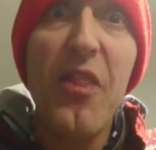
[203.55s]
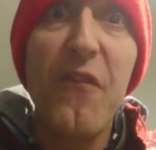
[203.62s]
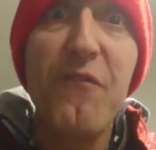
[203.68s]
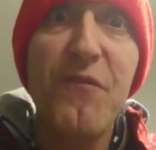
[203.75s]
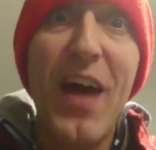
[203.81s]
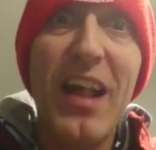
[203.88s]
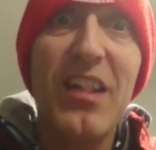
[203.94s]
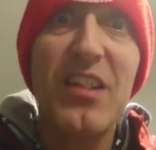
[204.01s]
The
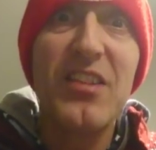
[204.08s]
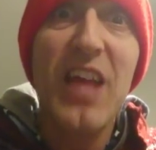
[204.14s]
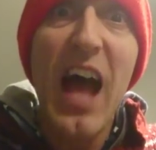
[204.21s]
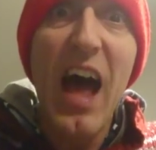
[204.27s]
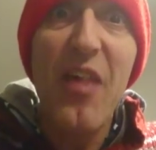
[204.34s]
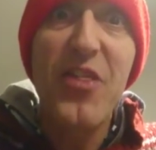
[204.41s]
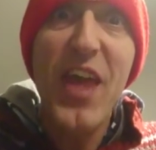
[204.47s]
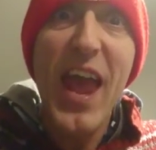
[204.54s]
fans
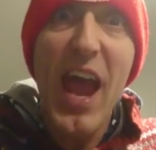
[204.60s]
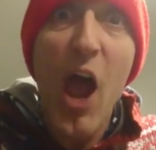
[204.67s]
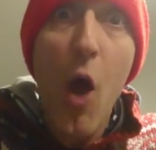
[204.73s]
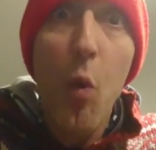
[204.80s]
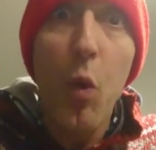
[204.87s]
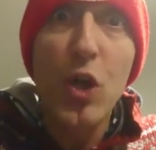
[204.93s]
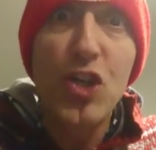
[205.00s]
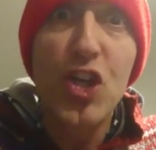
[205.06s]
are there
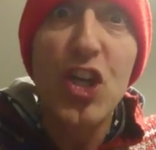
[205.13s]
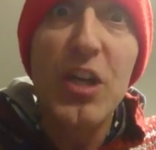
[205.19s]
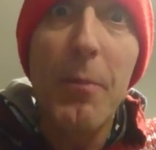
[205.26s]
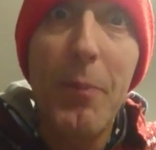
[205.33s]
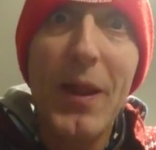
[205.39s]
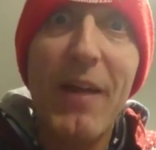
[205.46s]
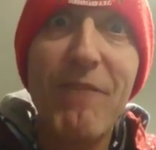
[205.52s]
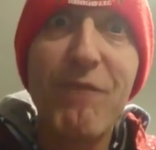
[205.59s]
watching you
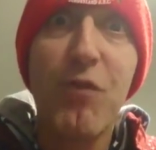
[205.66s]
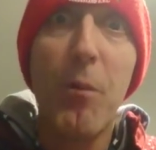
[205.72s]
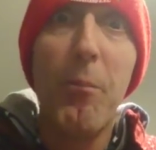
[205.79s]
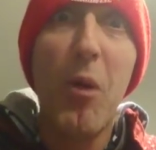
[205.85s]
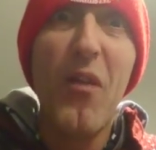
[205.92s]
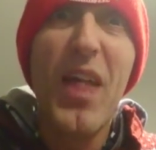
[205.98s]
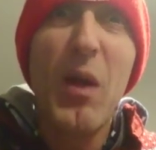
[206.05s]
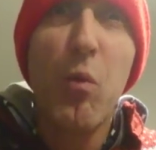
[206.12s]
playing
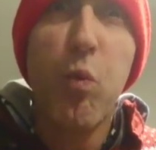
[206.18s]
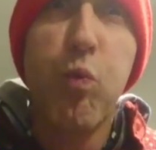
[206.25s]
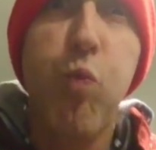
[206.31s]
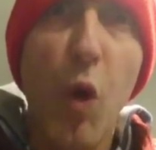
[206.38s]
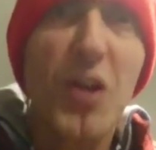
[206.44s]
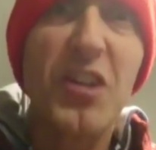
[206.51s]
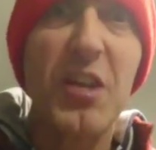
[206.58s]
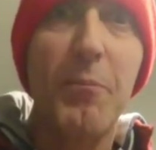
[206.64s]
football. They
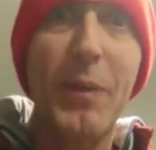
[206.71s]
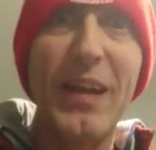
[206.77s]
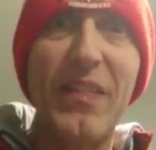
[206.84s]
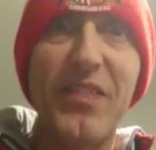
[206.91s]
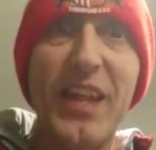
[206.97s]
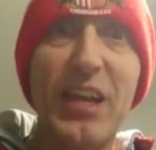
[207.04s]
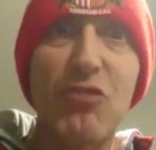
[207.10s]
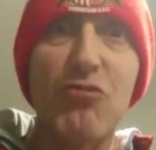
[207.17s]
want to be
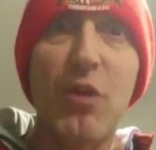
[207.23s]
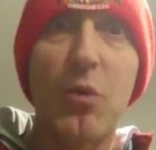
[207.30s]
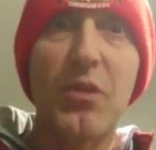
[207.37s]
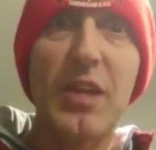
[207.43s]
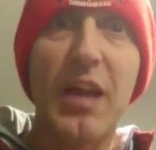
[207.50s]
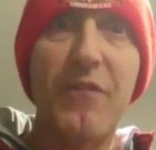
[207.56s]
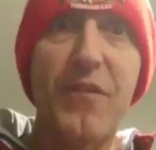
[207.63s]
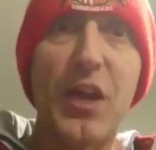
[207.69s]
in the next round of